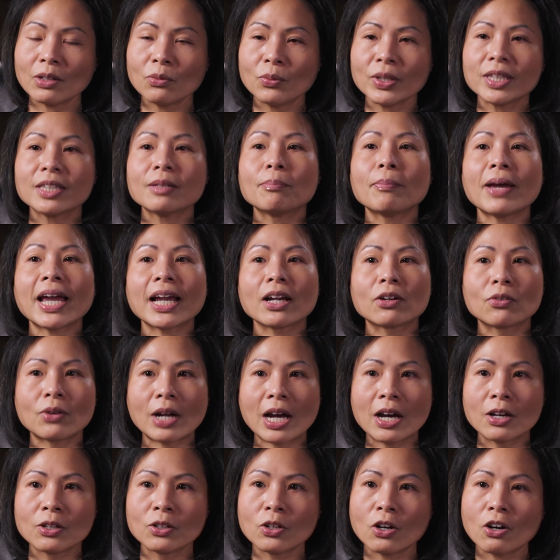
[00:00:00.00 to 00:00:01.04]
with the
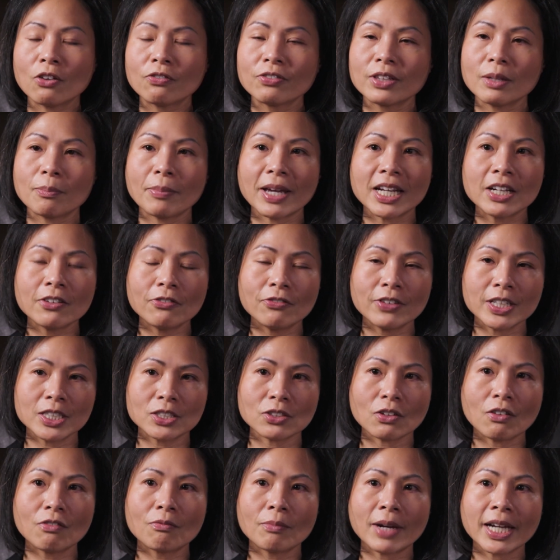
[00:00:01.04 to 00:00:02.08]
background of the benefits
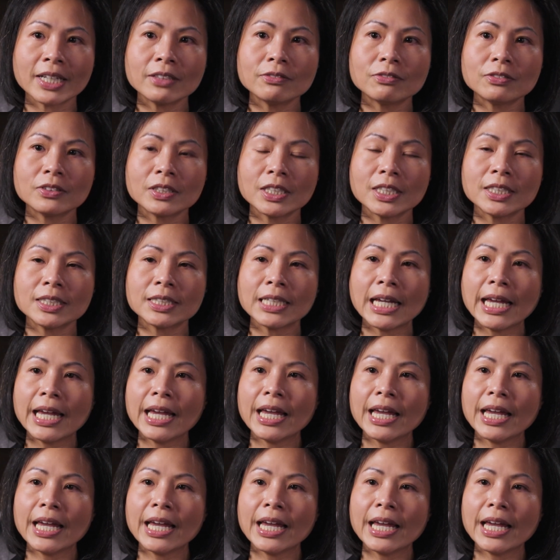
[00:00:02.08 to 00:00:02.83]
of mindfulness